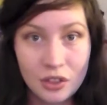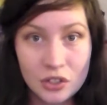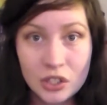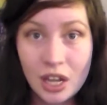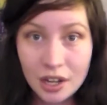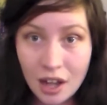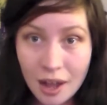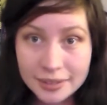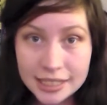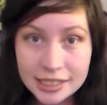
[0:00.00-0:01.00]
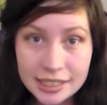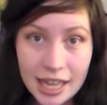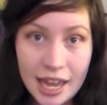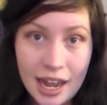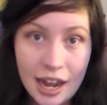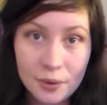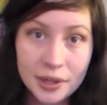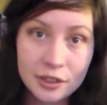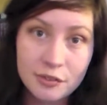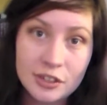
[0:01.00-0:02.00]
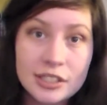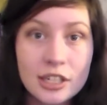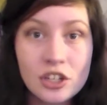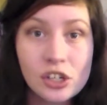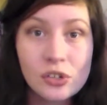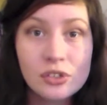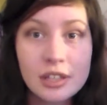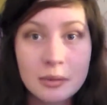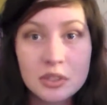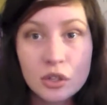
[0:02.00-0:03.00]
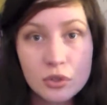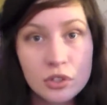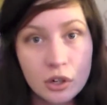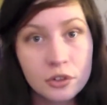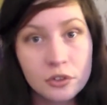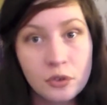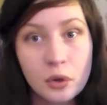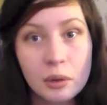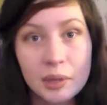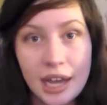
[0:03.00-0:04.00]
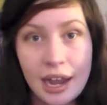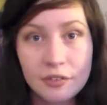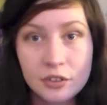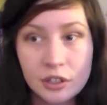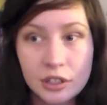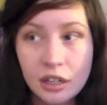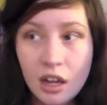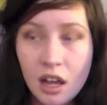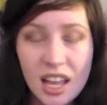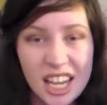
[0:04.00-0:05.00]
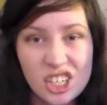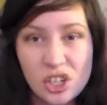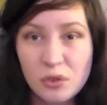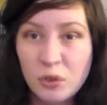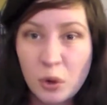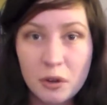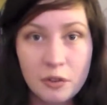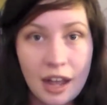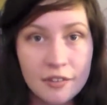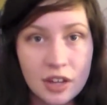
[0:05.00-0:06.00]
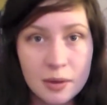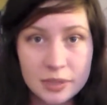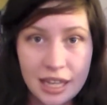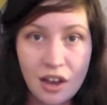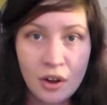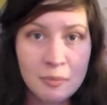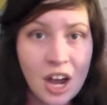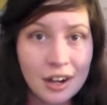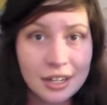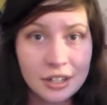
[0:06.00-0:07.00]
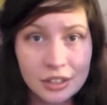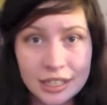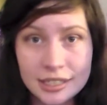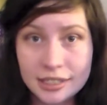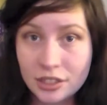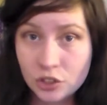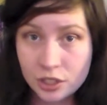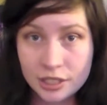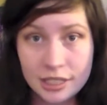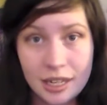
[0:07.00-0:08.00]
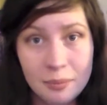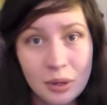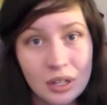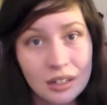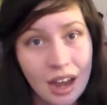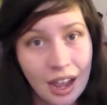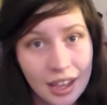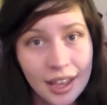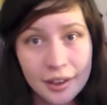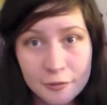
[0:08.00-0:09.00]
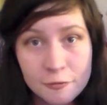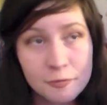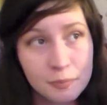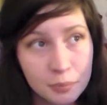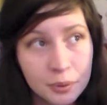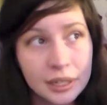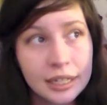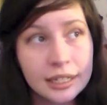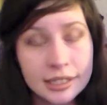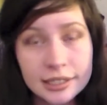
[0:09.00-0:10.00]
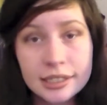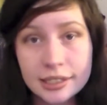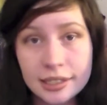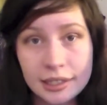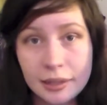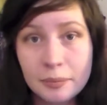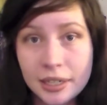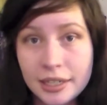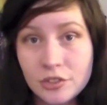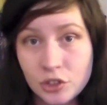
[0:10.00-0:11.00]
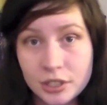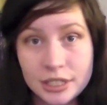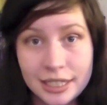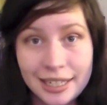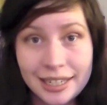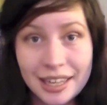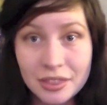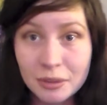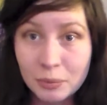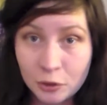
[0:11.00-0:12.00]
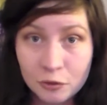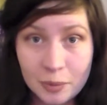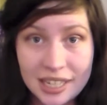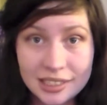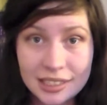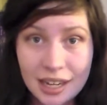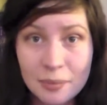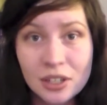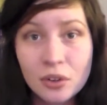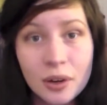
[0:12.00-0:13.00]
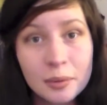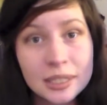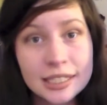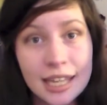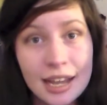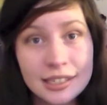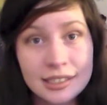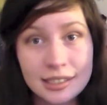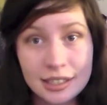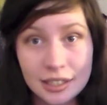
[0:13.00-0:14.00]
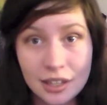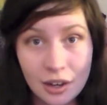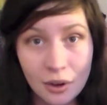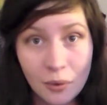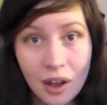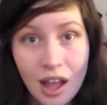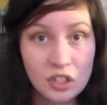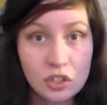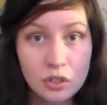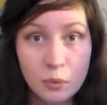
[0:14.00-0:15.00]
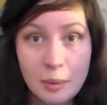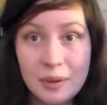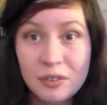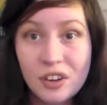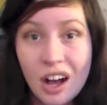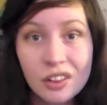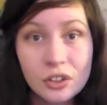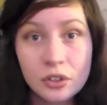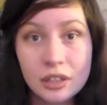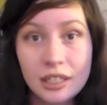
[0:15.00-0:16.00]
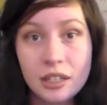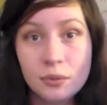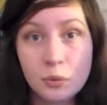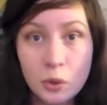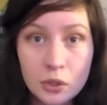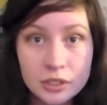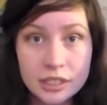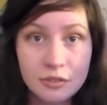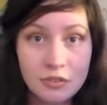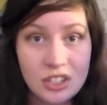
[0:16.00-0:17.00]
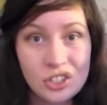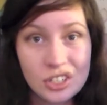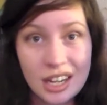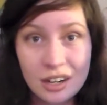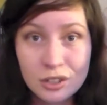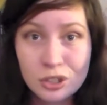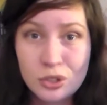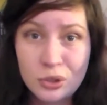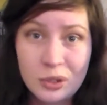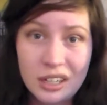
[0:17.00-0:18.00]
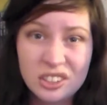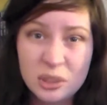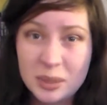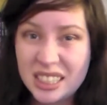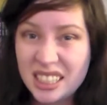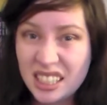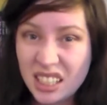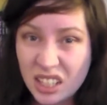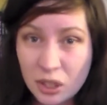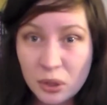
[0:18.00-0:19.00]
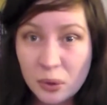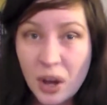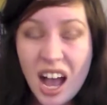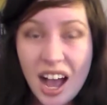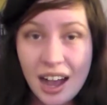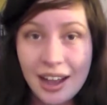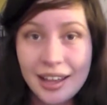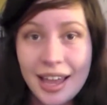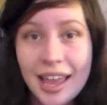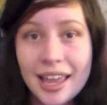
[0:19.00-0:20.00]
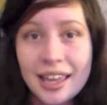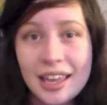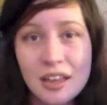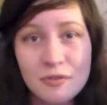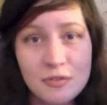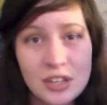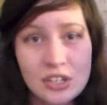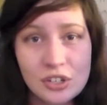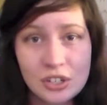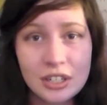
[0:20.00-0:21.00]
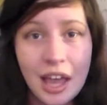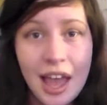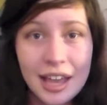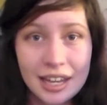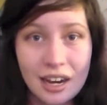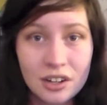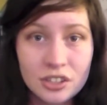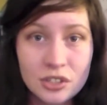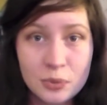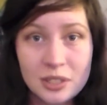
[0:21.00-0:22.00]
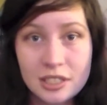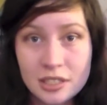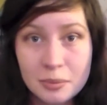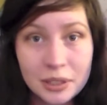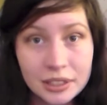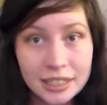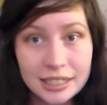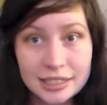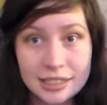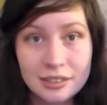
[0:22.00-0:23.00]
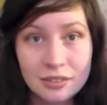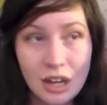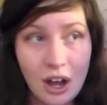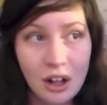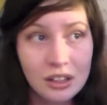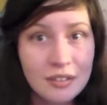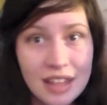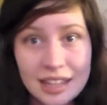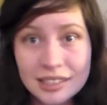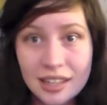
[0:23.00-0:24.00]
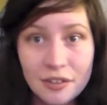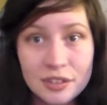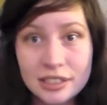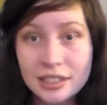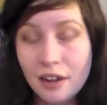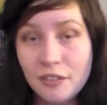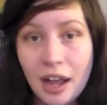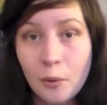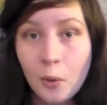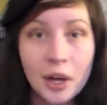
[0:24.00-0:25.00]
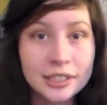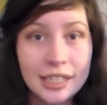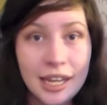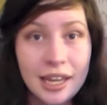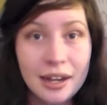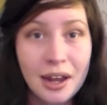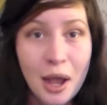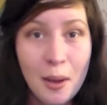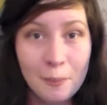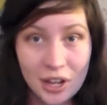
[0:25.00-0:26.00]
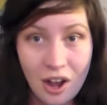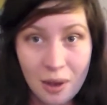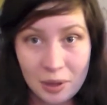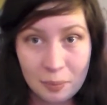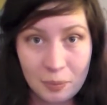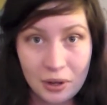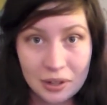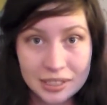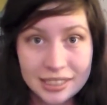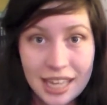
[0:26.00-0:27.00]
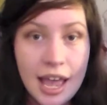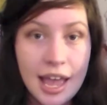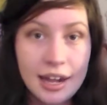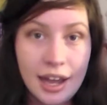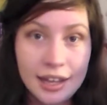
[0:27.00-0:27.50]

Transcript: There's a lot of comics that I read the first issues and I'm so stoked for, but after issue 4 or 5 comes out, I'm not nearly as interested, but I have pretty consistently been interested in The Movement, and I'm incredibly sad to see it go. It featured women of color in leading roles, it featured characters who were LGBTQIA, it featured characters with disabilities, and all of that stuff is stuff I want in my comic books. And